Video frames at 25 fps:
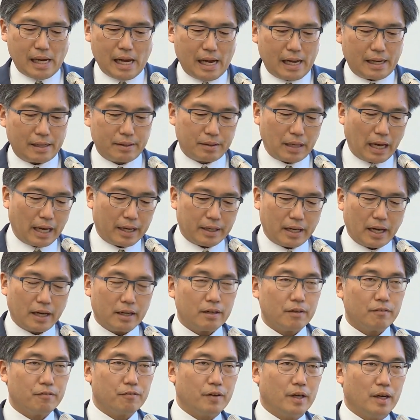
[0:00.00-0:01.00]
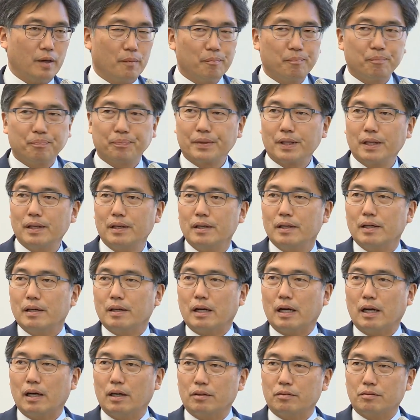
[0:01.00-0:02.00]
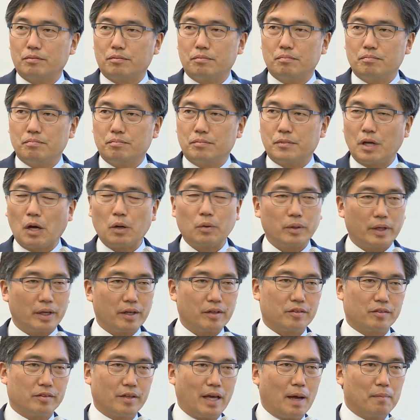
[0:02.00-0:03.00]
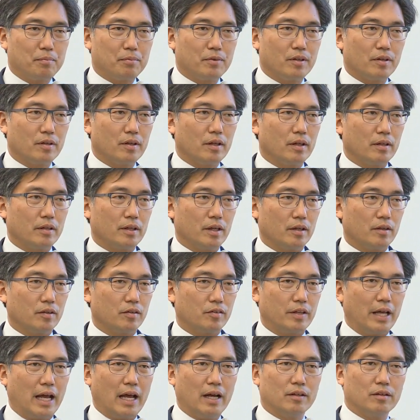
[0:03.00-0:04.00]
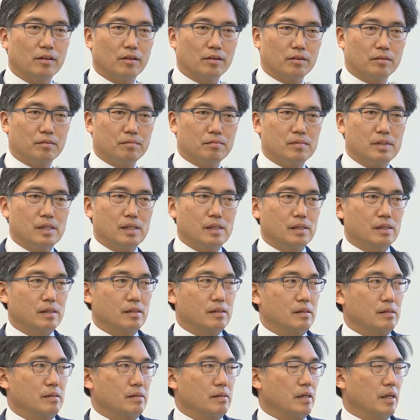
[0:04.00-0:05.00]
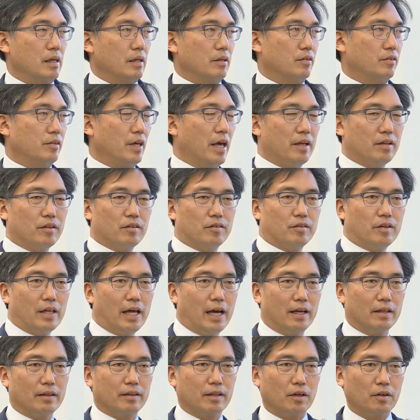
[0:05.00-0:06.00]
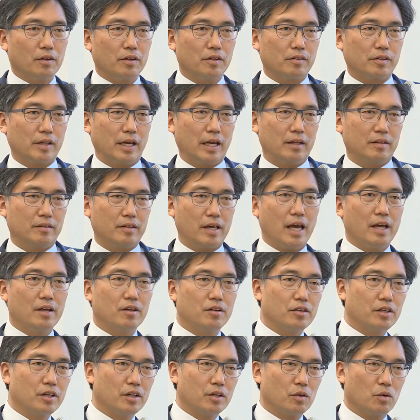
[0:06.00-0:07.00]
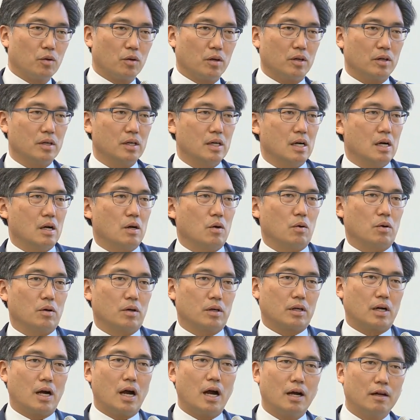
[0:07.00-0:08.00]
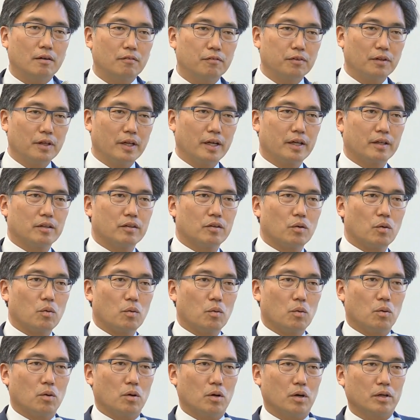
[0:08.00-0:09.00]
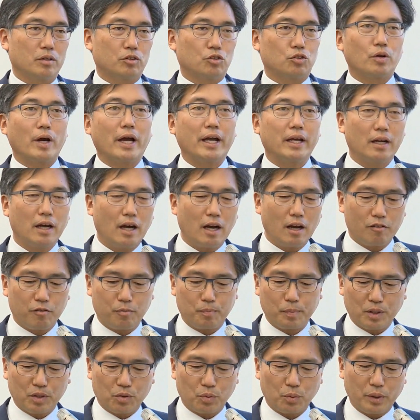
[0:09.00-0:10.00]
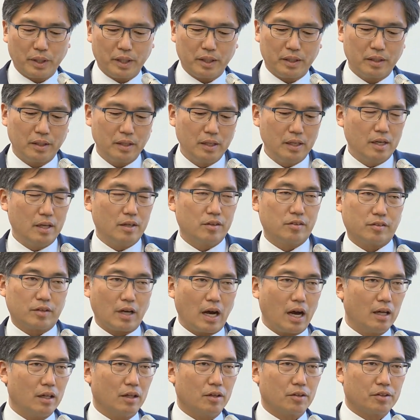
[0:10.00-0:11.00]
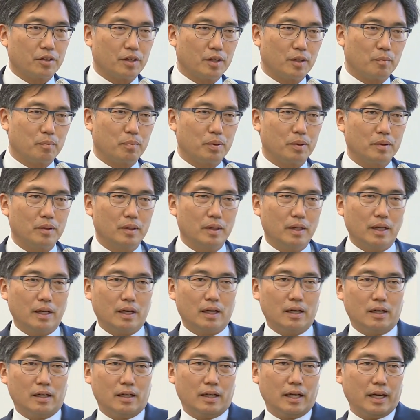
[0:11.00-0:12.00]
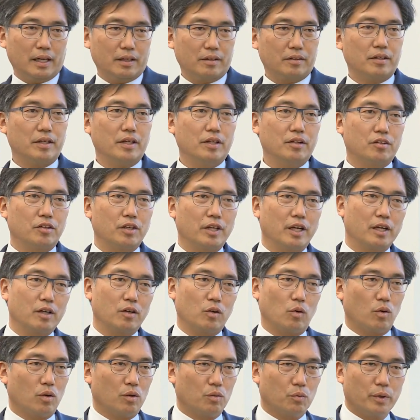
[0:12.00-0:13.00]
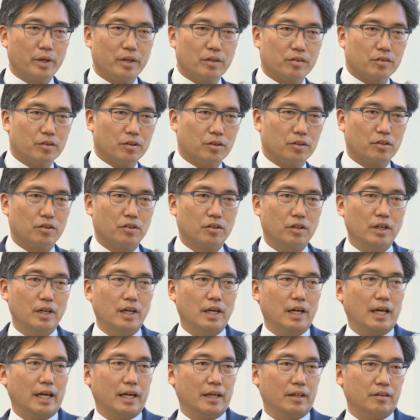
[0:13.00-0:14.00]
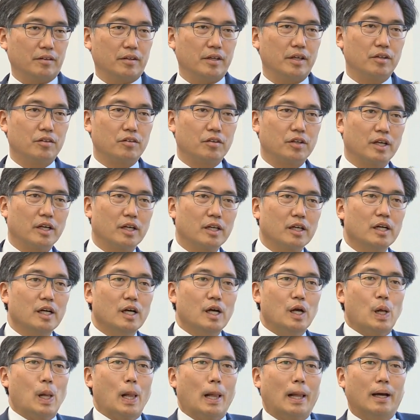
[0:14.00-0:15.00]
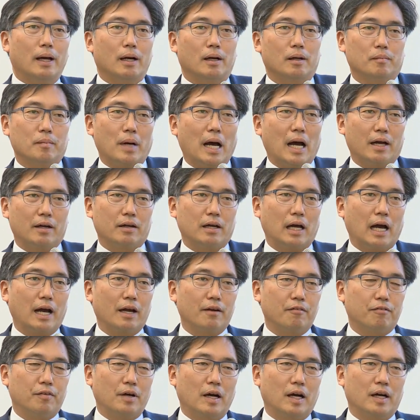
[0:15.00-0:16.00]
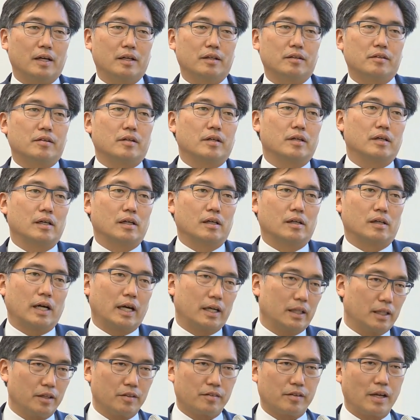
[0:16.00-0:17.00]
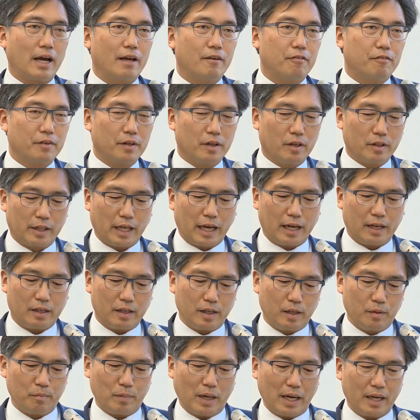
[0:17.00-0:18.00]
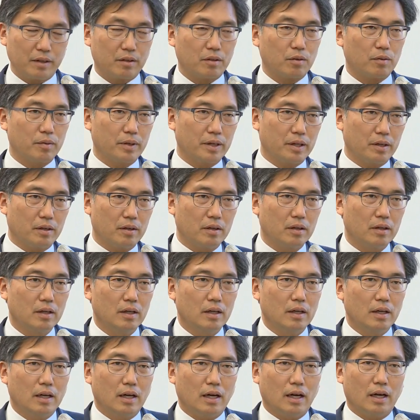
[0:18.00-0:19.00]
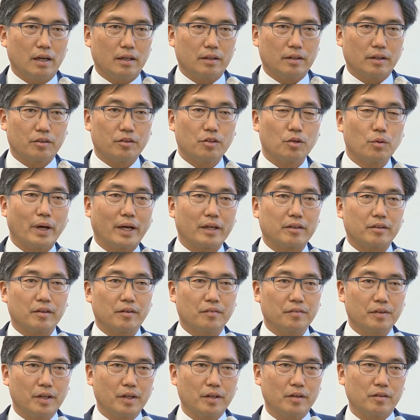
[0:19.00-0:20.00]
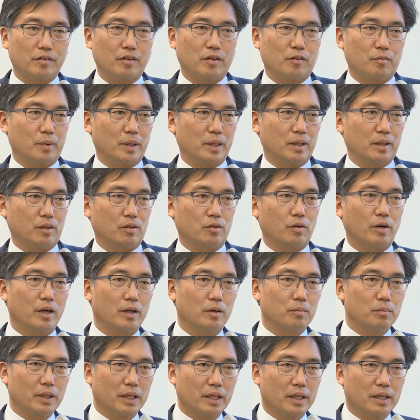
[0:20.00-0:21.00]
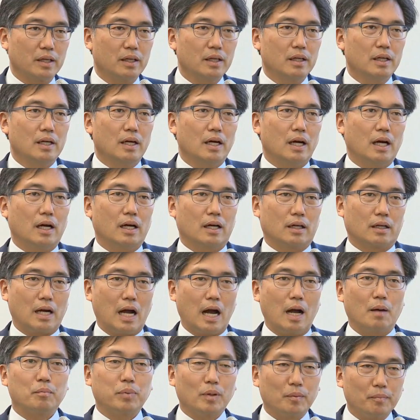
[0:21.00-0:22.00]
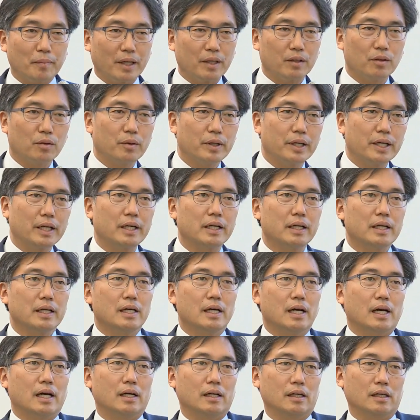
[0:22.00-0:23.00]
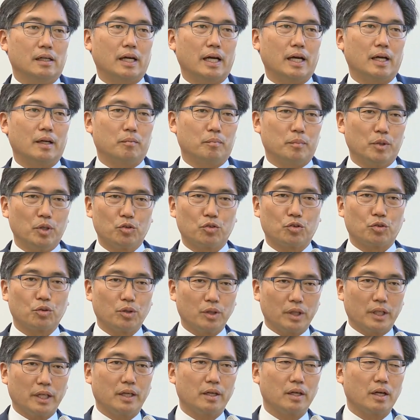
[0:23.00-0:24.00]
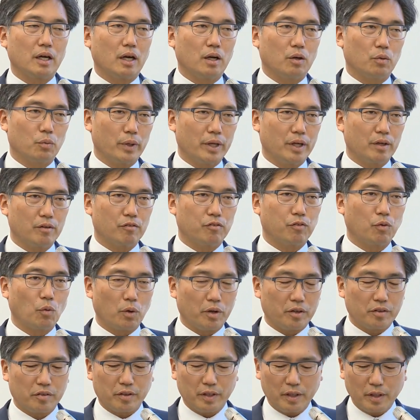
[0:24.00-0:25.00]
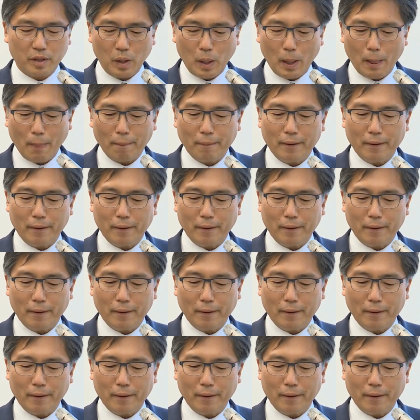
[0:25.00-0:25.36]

I, I, kind of. Um, uh, don't accept the standard sense that there is a tension or or conflict or trade-off between scholarship uh, and teaching or research and teaching. Um, I, I, find, uh, at least I feel that in my career, uh, the two activities have been incredibly uh, complementary uh, and mutually uh, reinforcing.